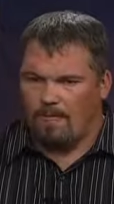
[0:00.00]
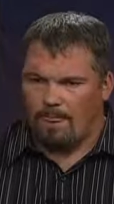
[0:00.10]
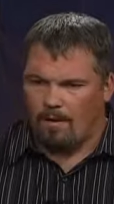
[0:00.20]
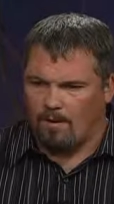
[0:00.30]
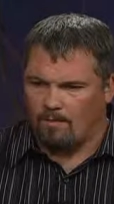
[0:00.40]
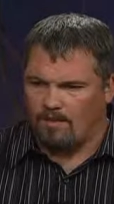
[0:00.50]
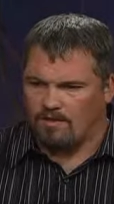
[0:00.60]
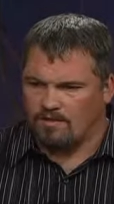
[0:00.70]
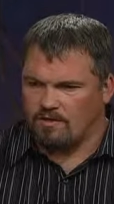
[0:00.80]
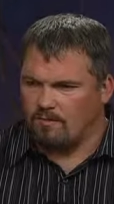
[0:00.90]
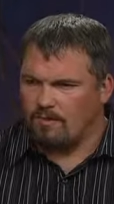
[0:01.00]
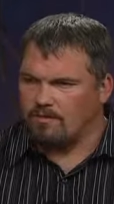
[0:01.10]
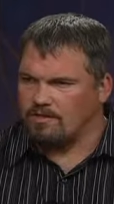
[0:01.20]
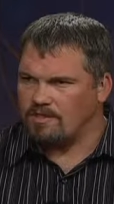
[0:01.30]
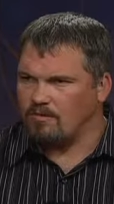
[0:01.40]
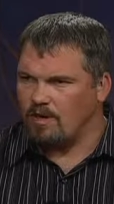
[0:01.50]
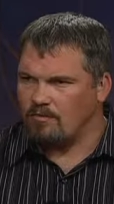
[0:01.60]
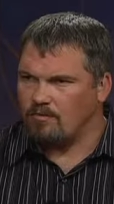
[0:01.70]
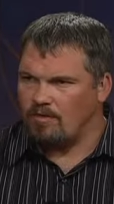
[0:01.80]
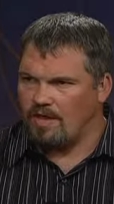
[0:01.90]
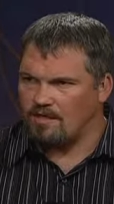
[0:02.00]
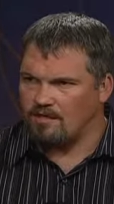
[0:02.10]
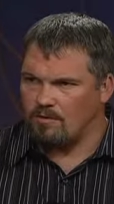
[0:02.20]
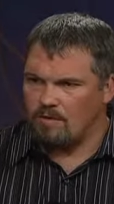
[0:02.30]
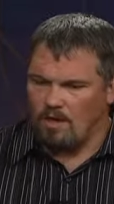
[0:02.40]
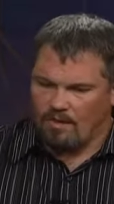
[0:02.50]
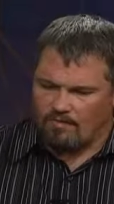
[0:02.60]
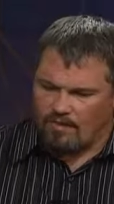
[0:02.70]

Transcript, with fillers: um, because you know people see right through that. So for